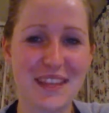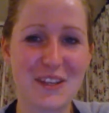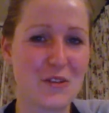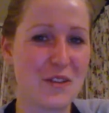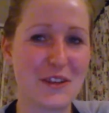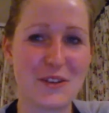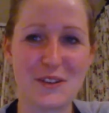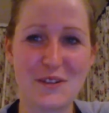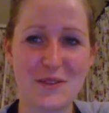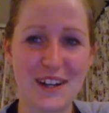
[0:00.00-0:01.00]
thank you
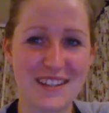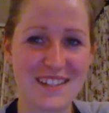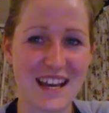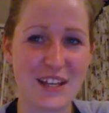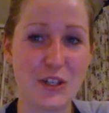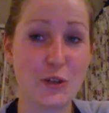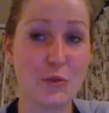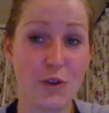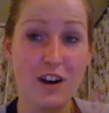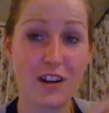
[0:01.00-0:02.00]
in advance, and
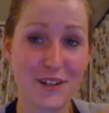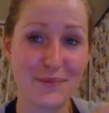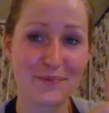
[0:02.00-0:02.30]
you rock.